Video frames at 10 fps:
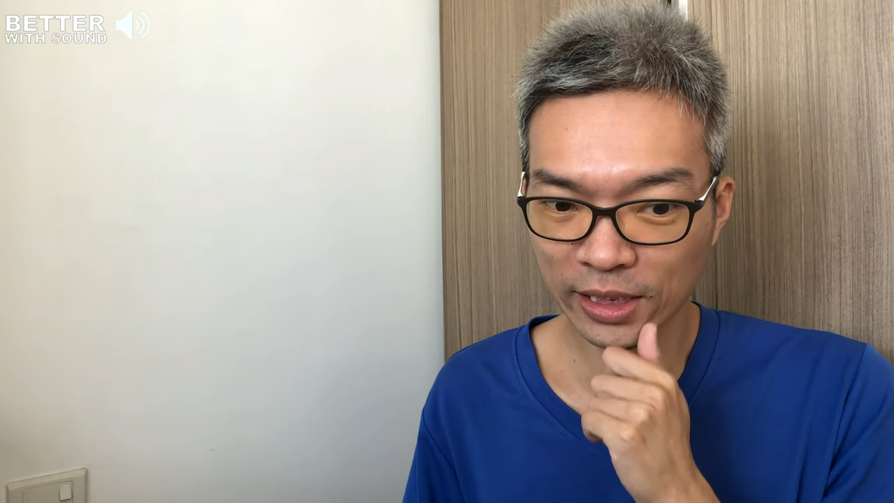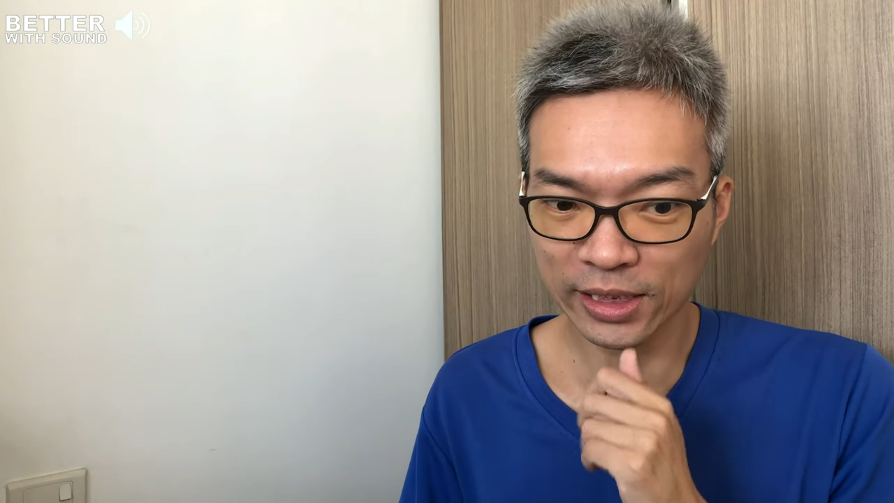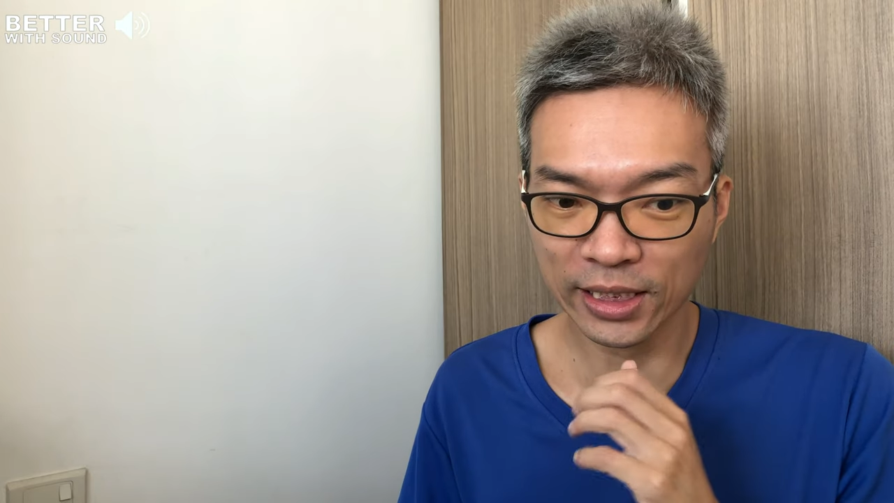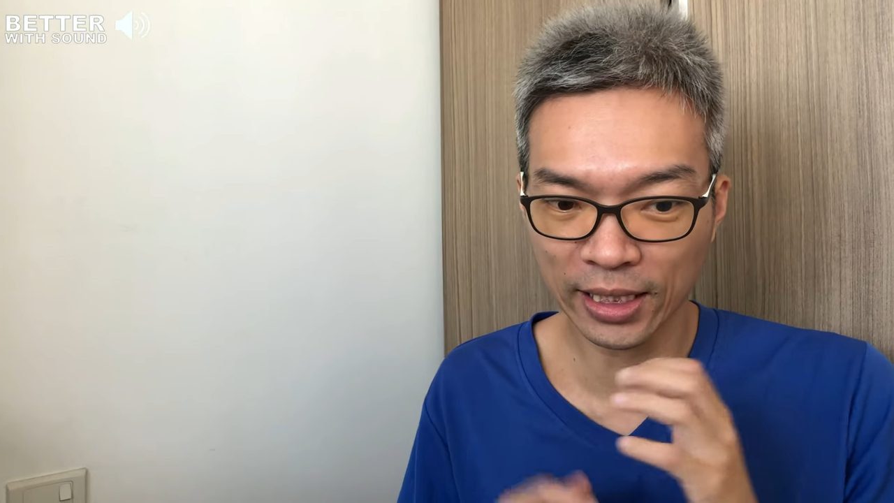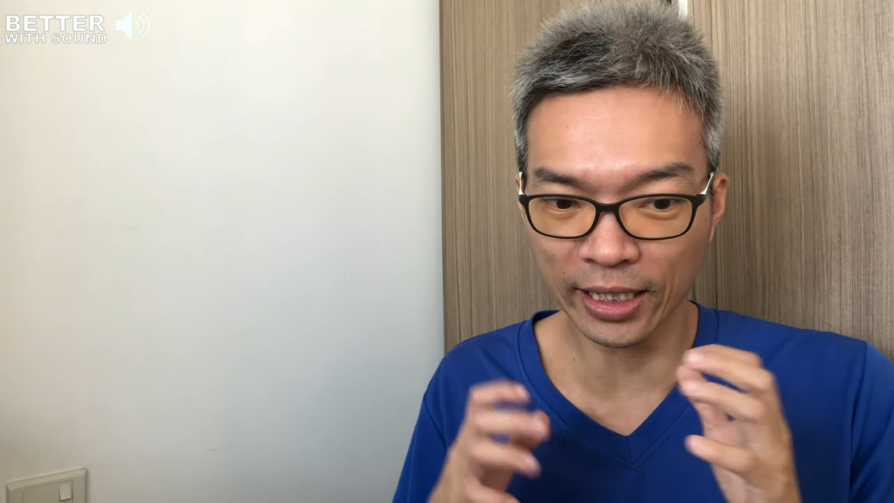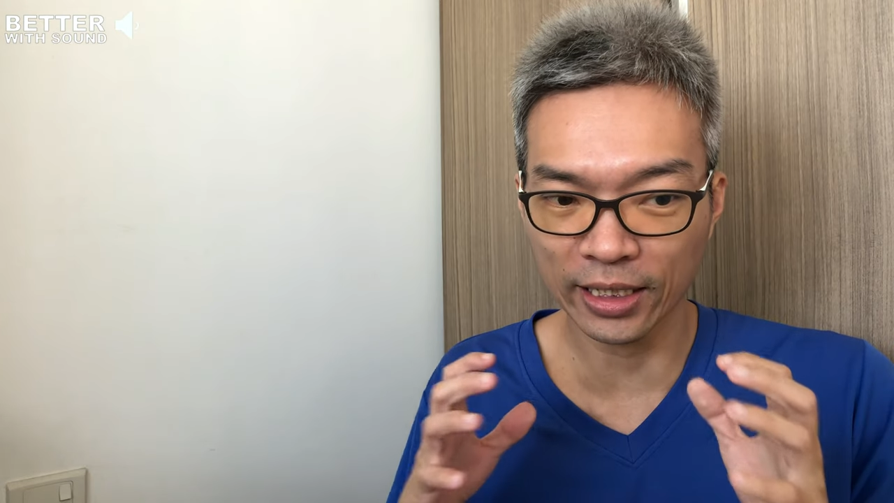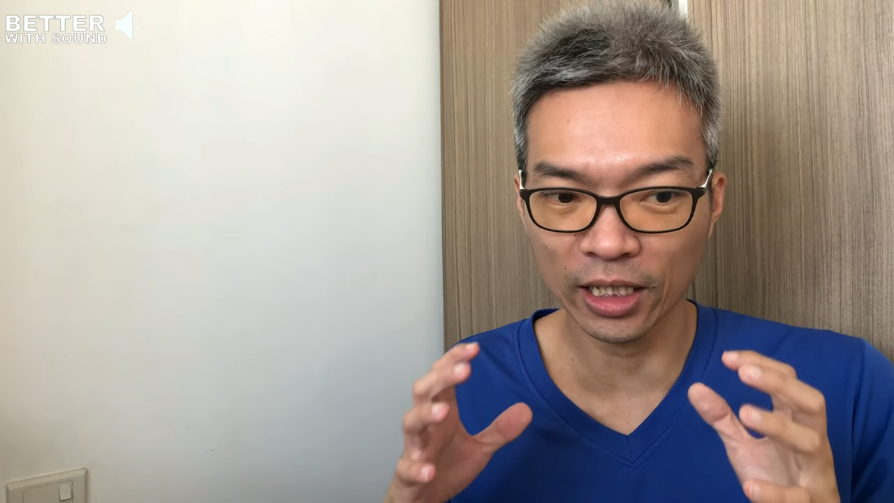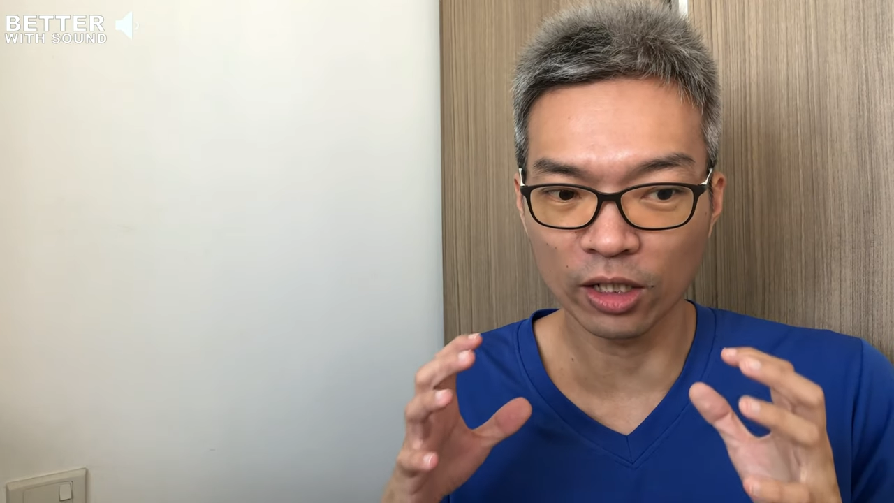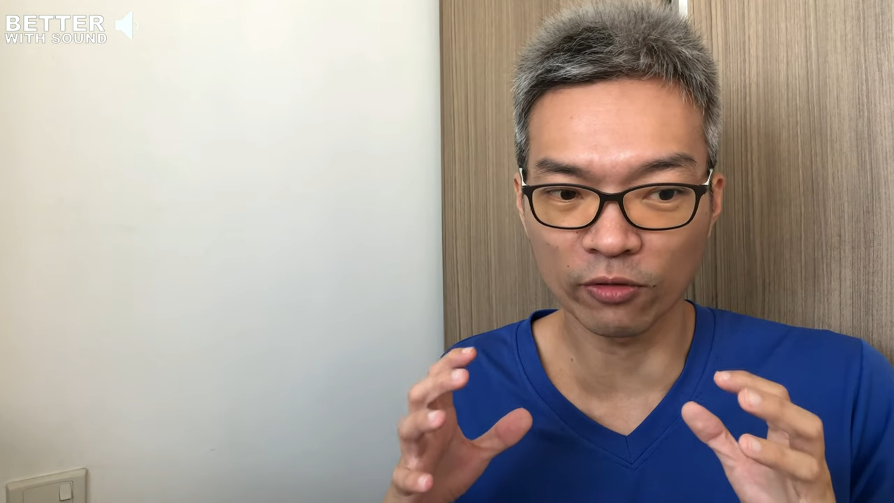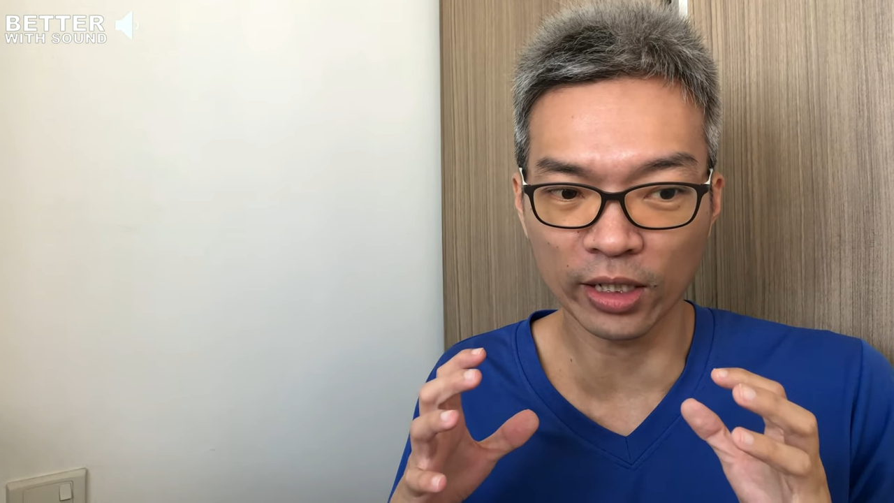is like
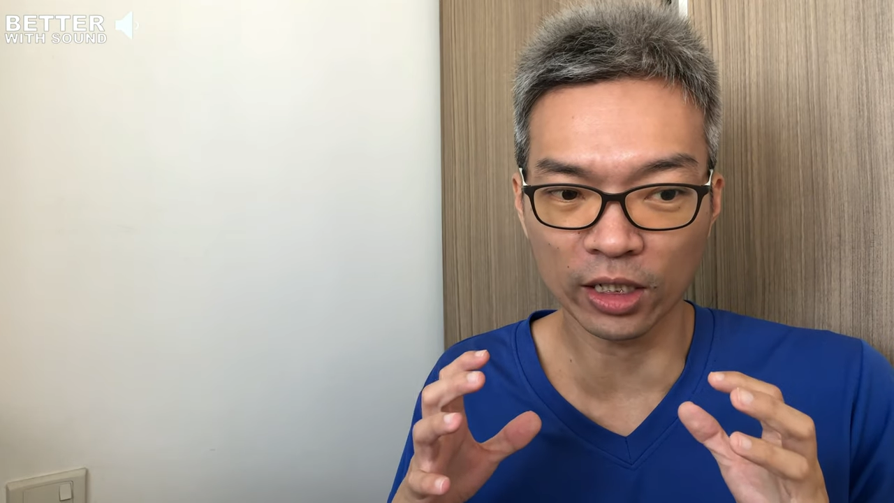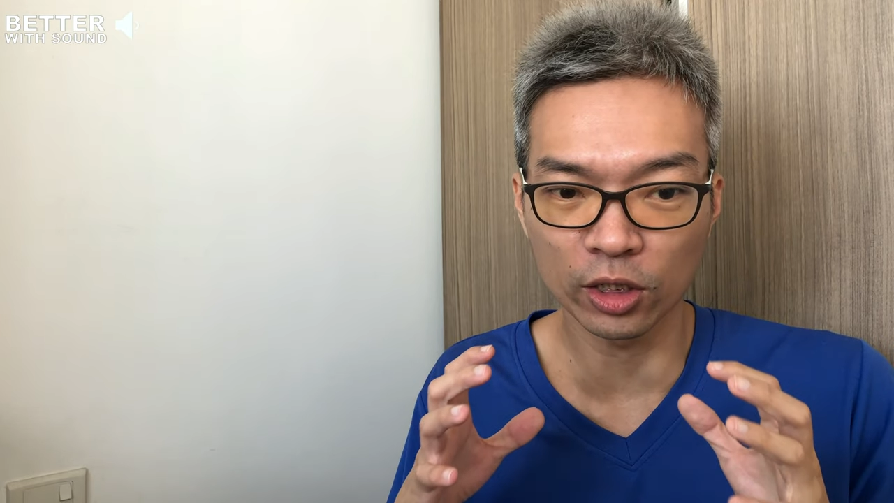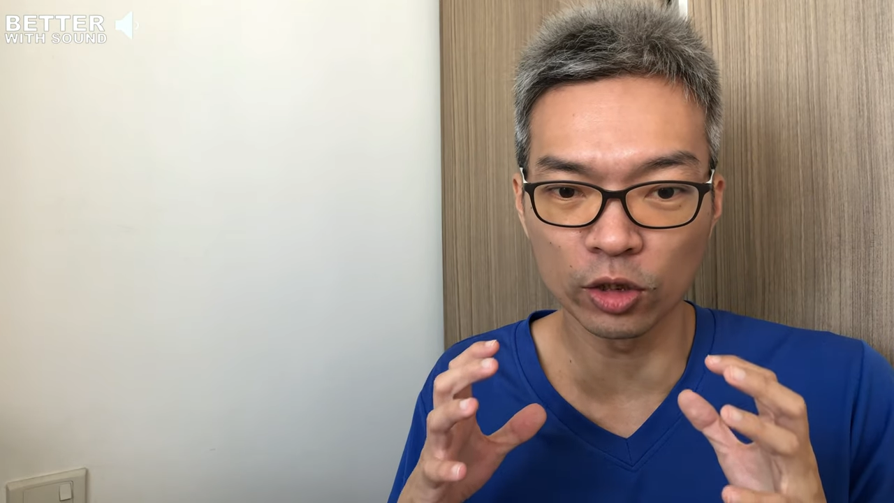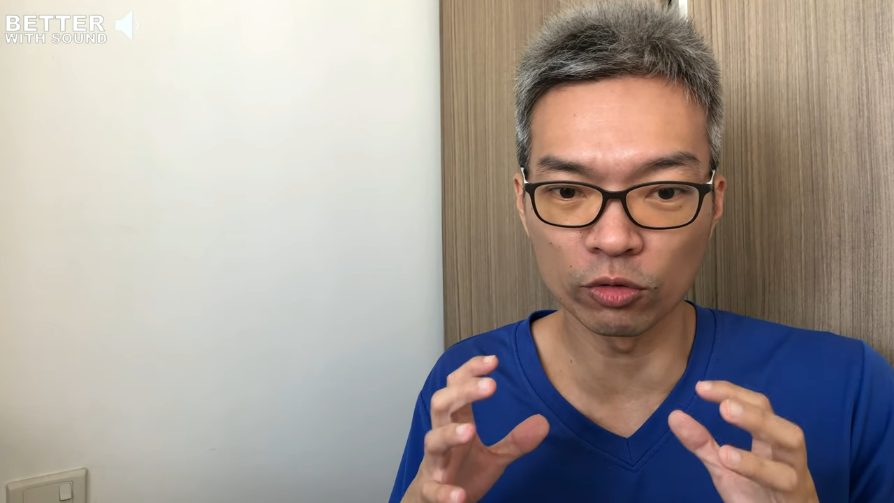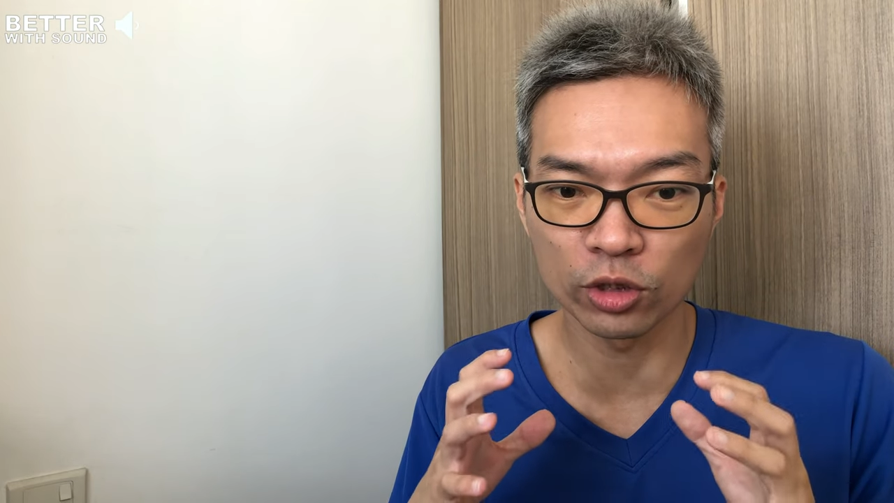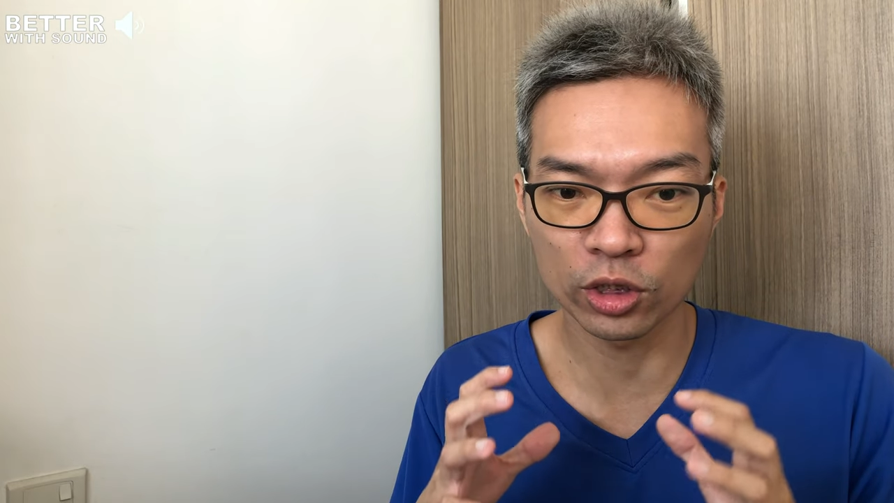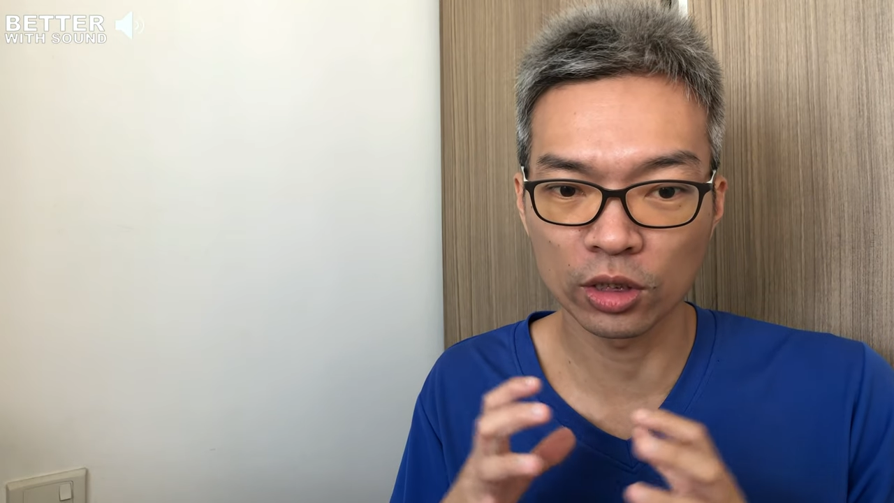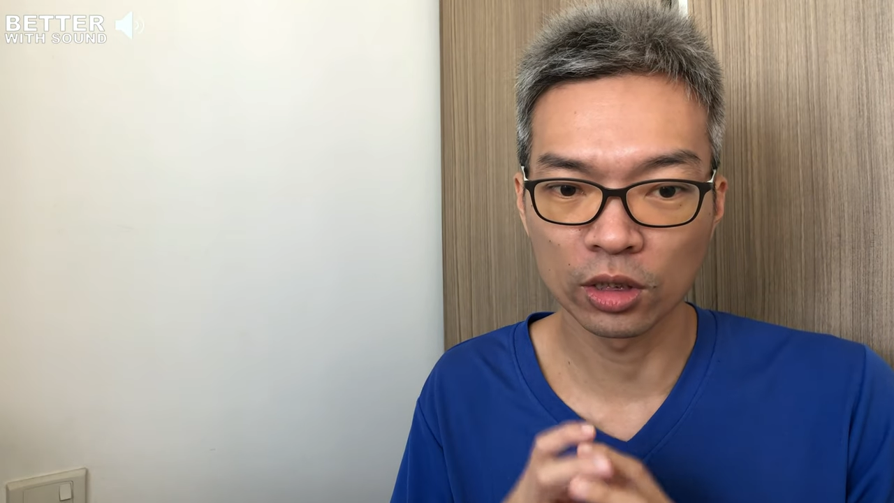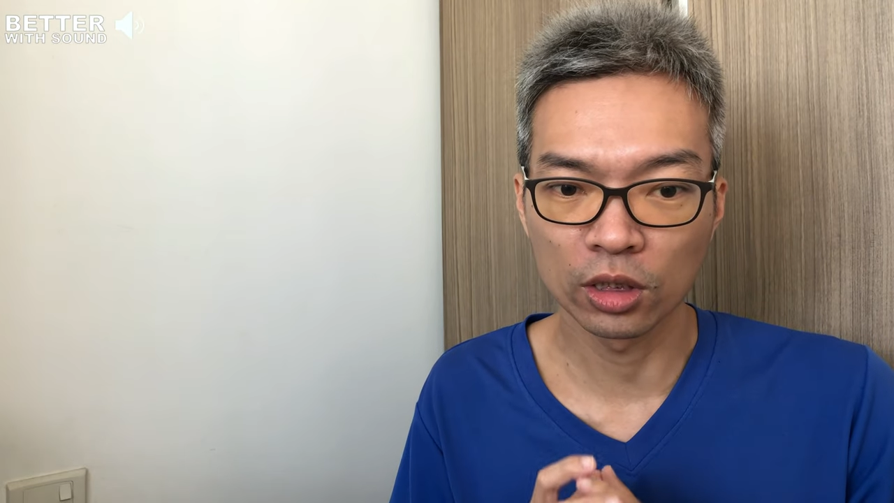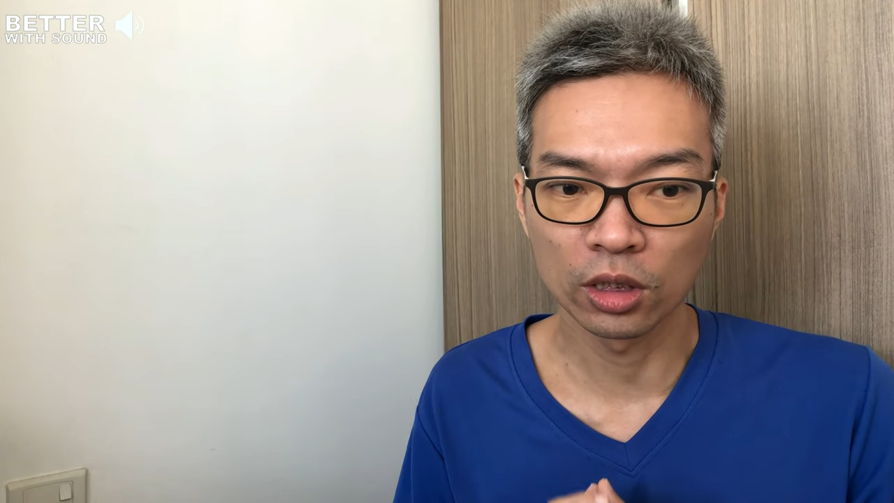kind of like a huge